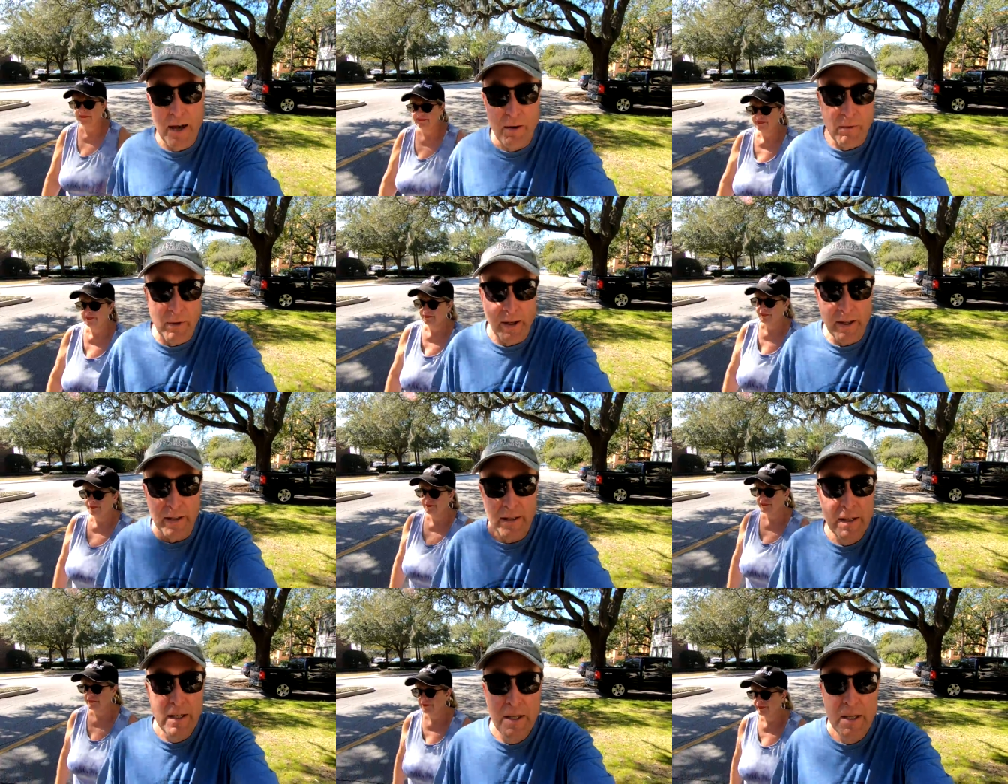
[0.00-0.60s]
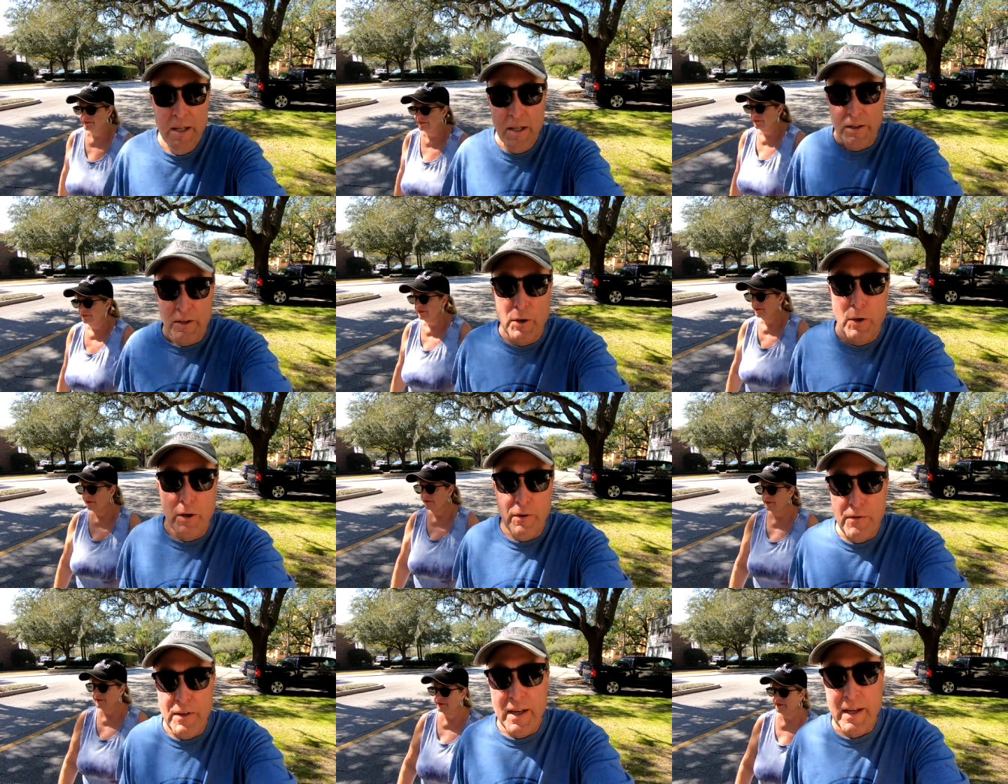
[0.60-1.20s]
that way.
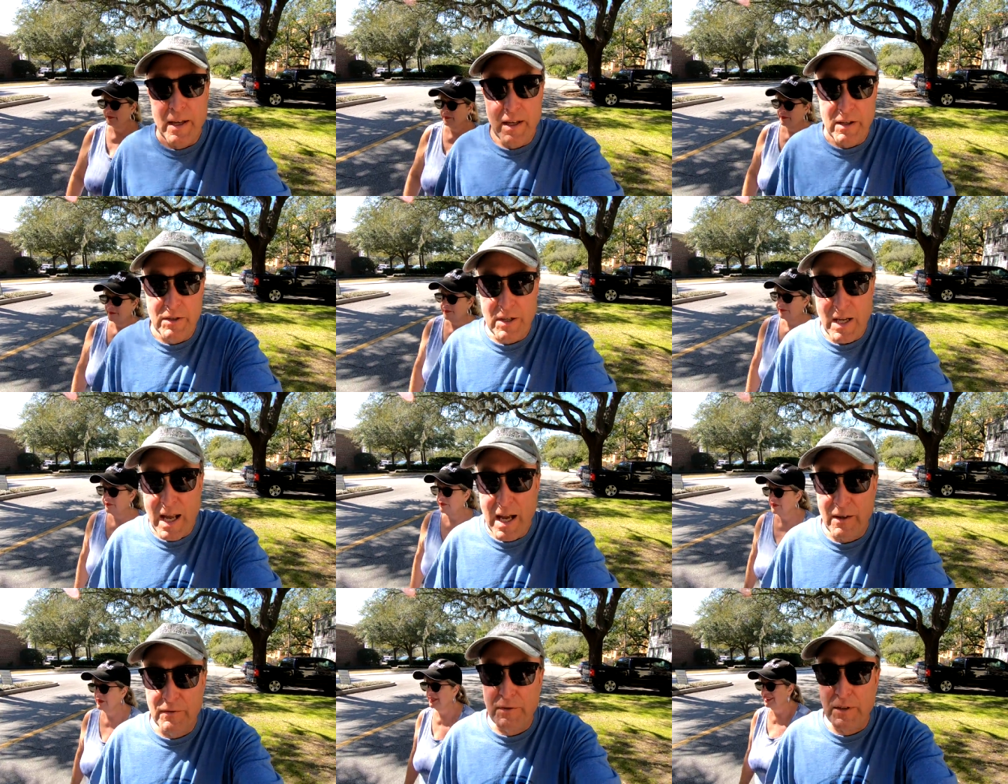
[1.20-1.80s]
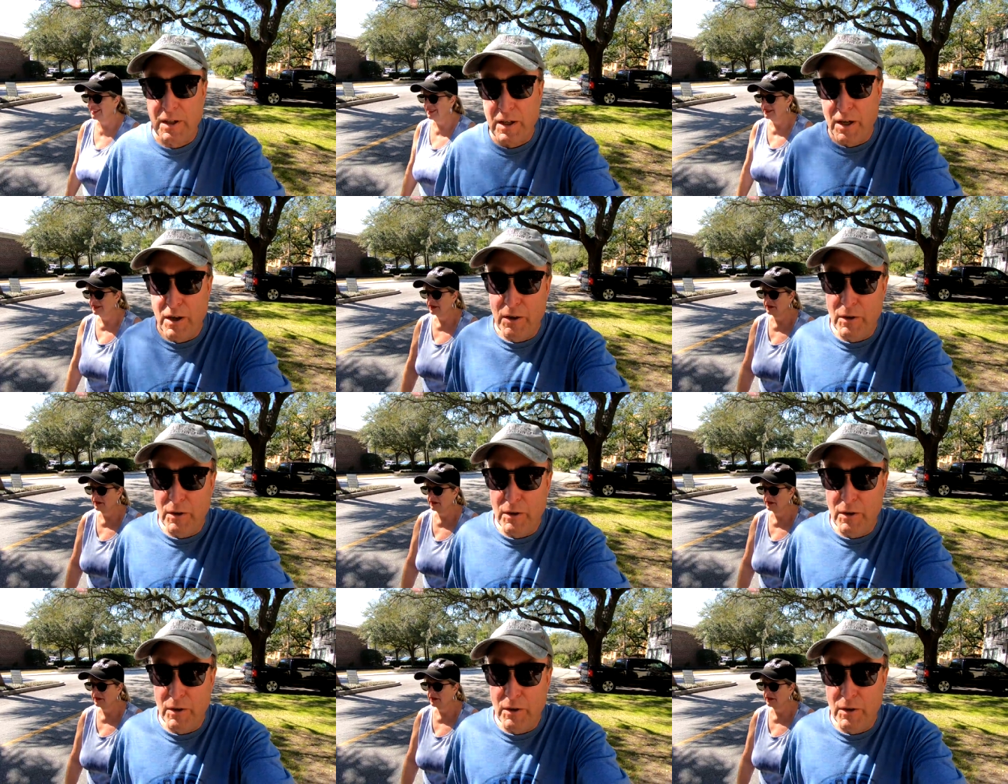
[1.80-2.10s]
The only thing is, you have to